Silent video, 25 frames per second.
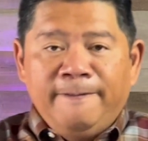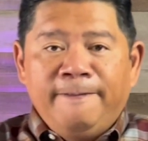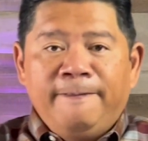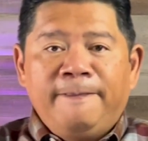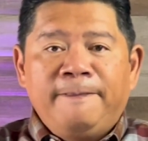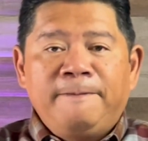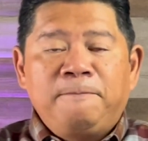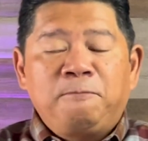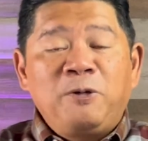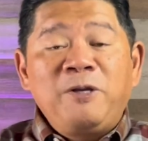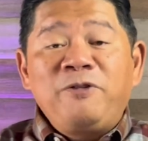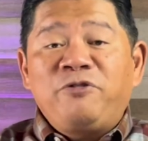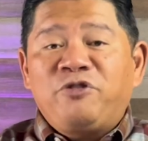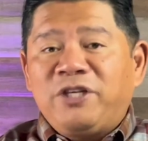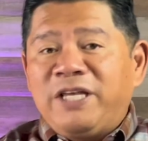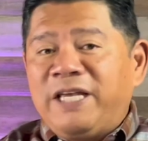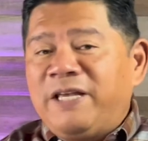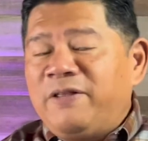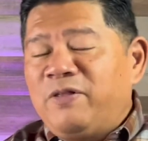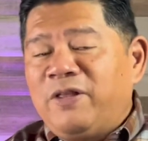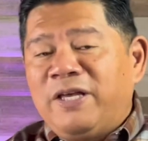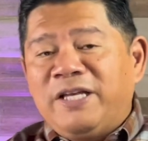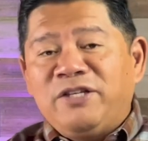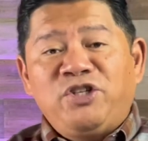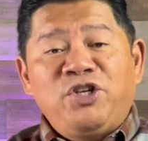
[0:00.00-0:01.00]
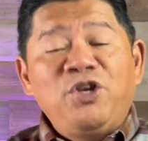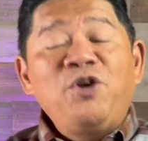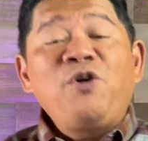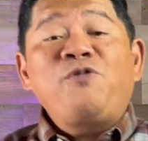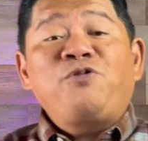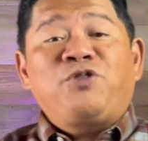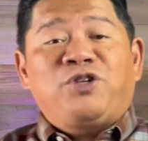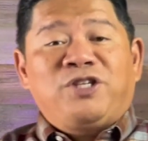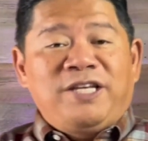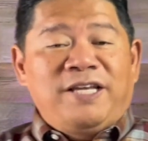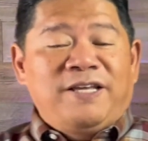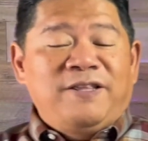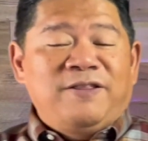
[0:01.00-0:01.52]
We've seen this. You've
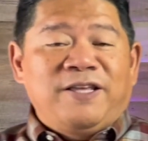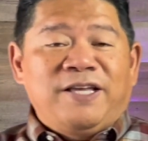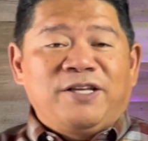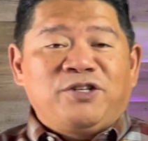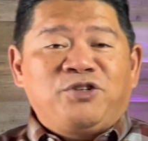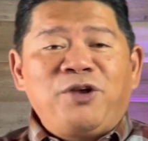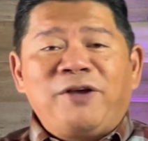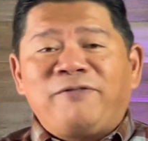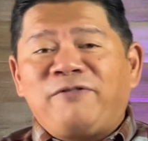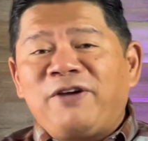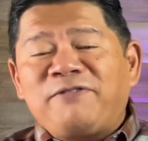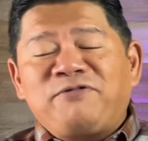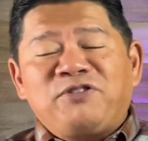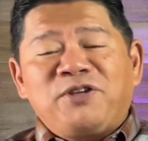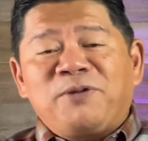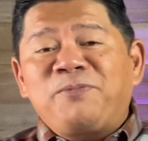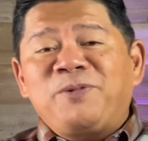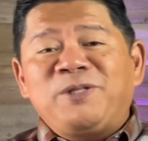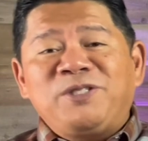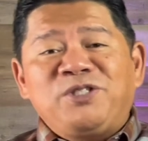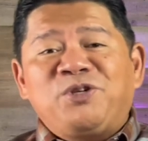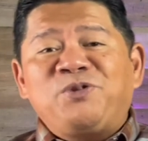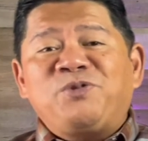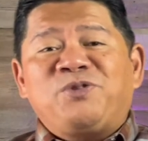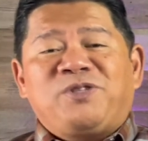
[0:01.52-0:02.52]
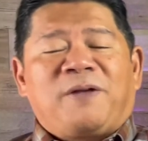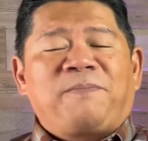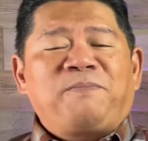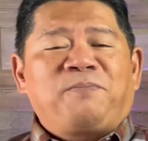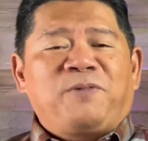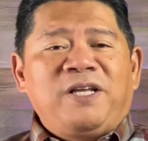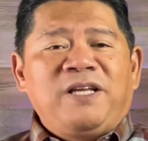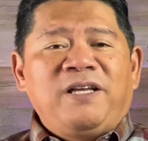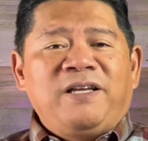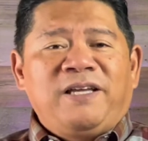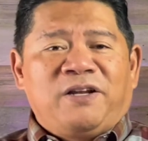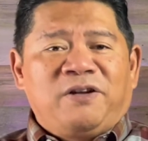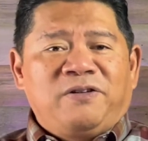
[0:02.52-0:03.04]
seen this. You ever have someone do
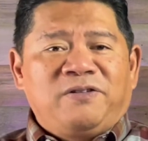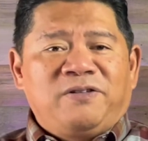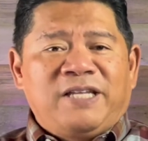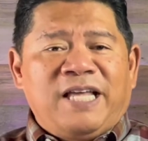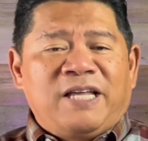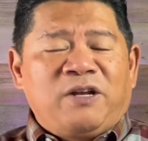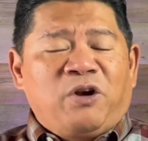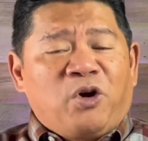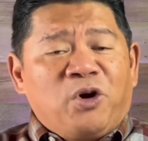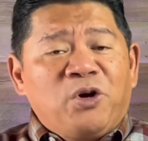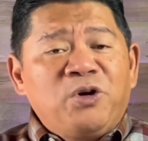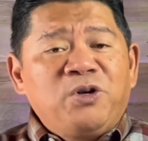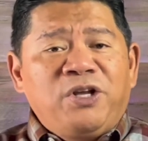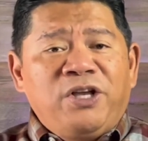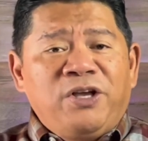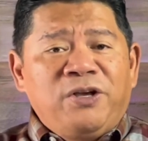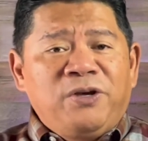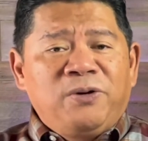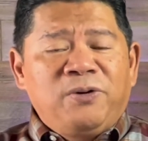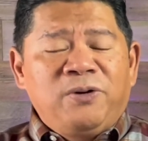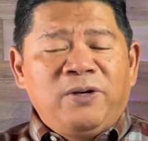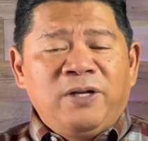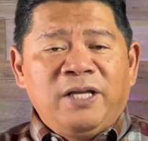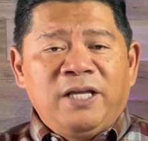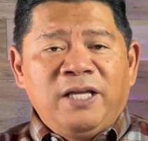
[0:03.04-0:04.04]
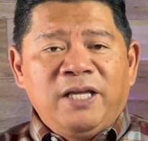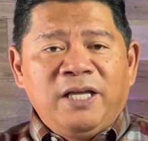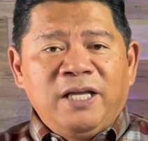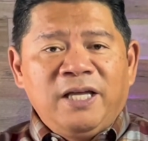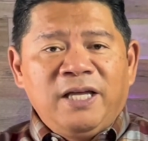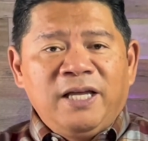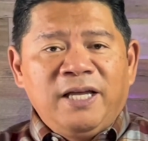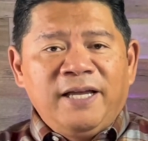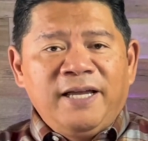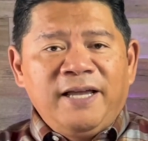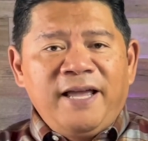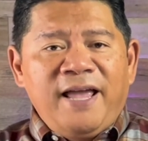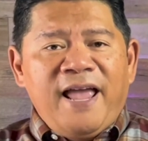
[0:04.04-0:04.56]
something that hurt you?
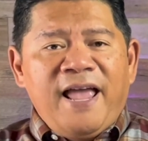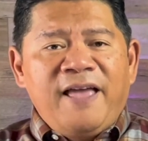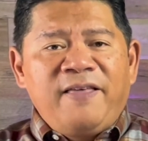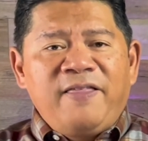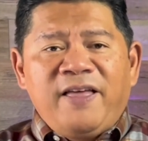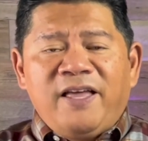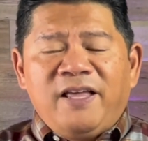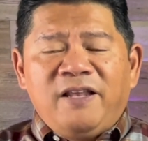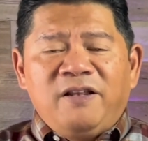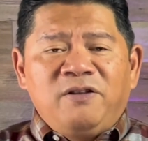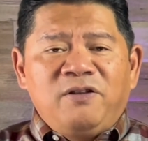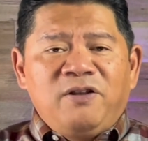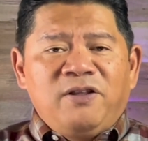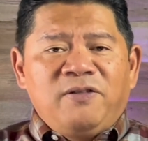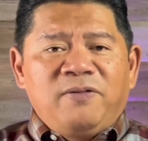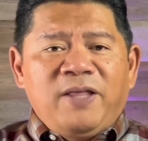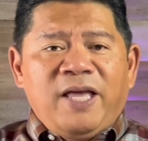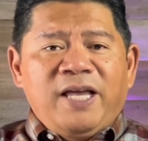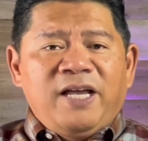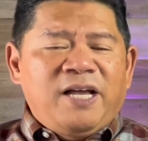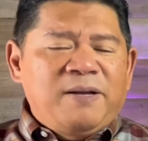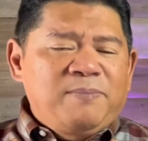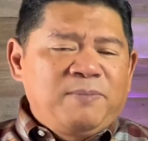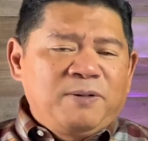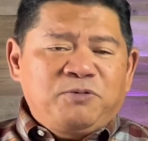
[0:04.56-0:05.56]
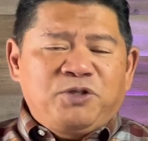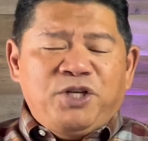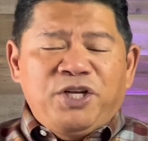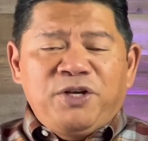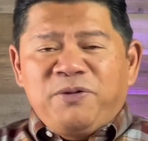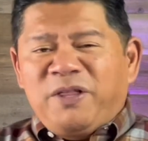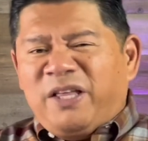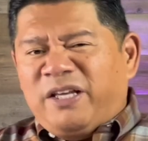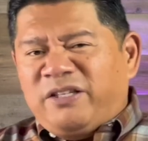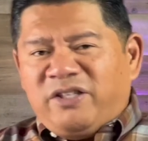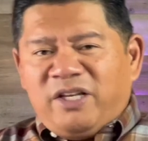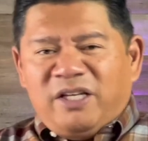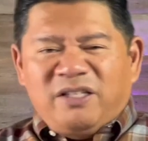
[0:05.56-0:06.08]
And then they come up to you
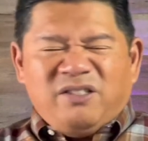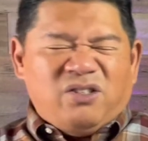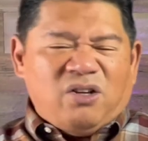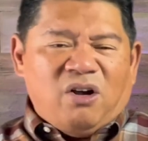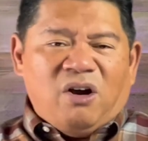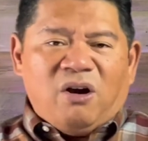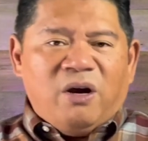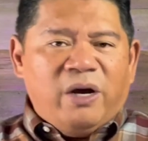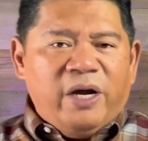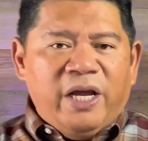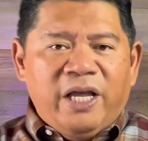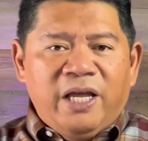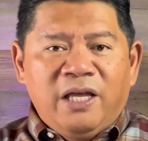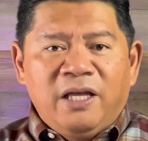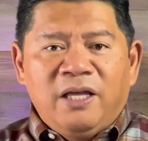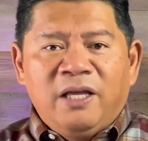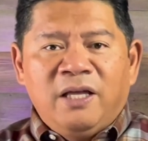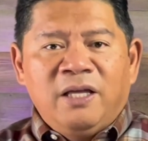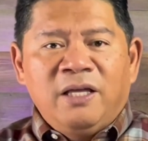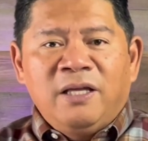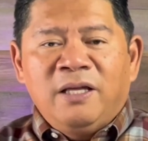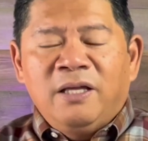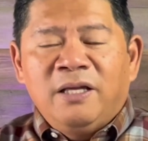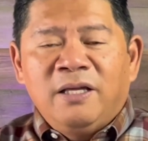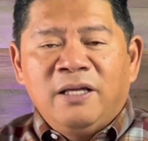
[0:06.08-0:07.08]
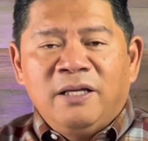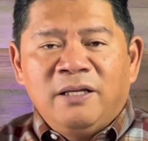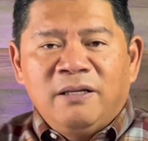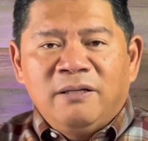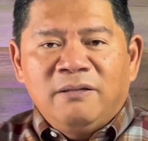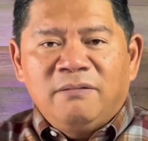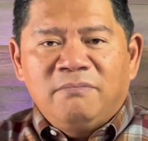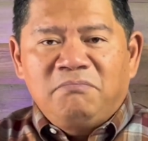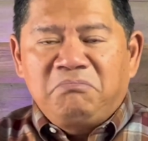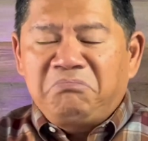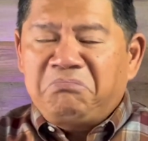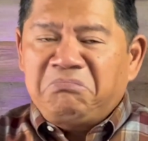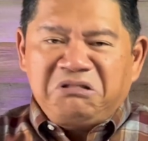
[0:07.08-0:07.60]
and they say, "Sorry.
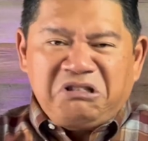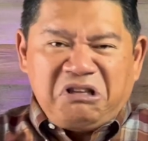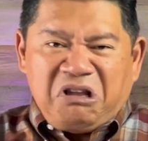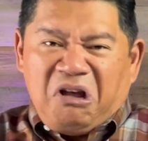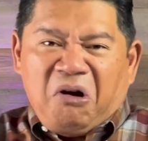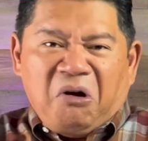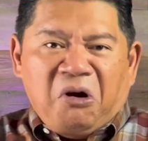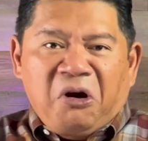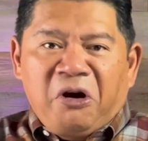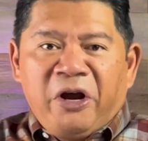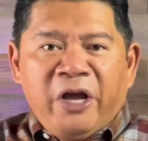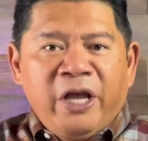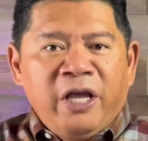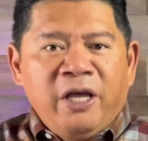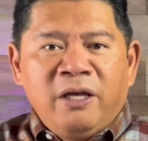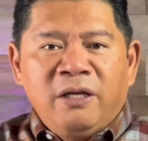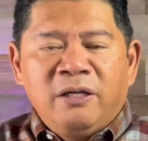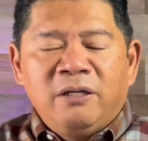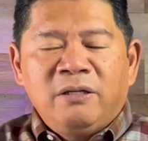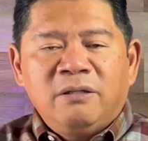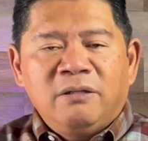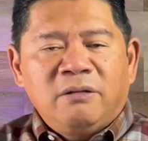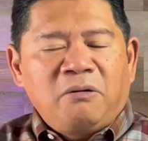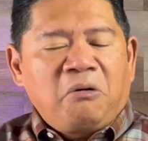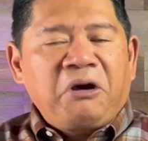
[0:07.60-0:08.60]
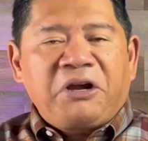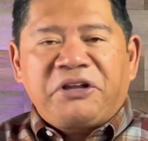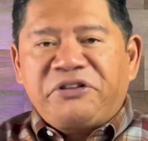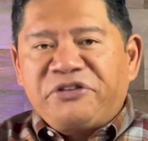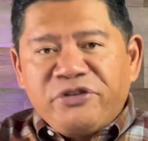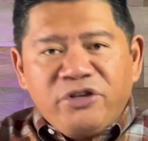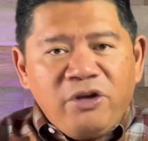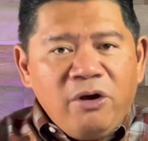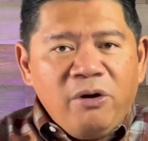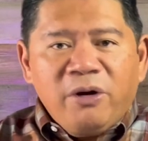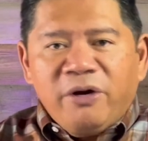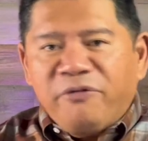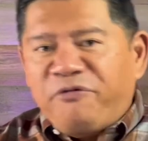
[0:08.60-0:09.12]
Sorry. All right,
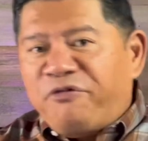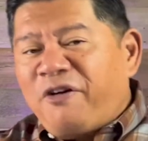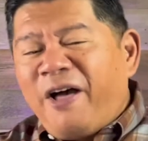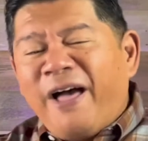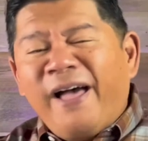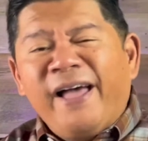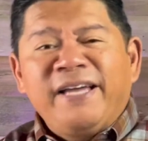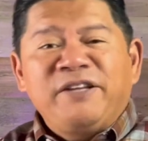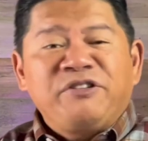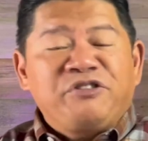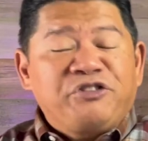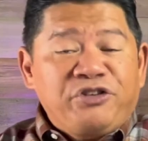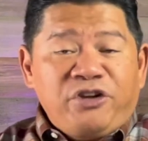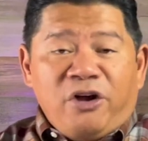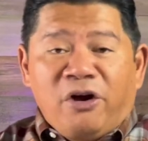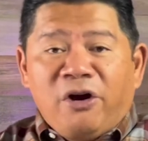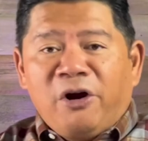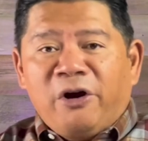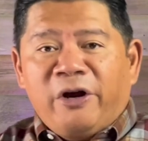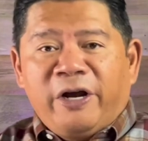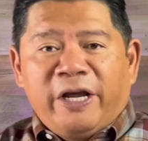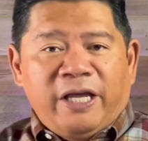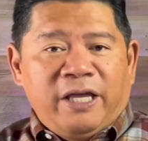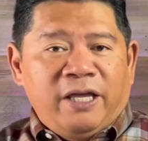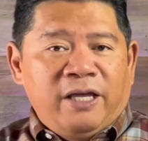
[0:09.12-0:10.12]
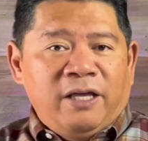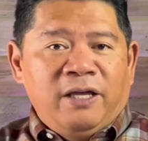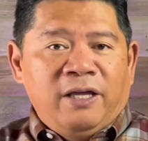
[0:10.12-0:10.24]
sorry. Fine, sorry."